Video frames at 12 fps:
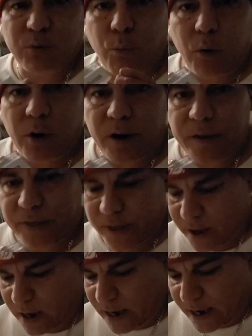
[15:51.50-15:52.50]
worth
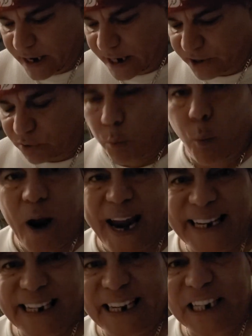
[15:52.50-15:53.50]
its
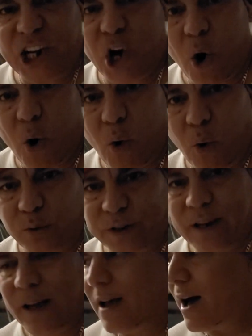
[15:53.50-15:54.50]
weight in gold.
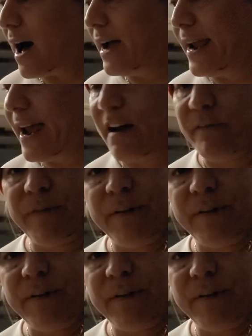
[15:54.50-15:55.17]
I have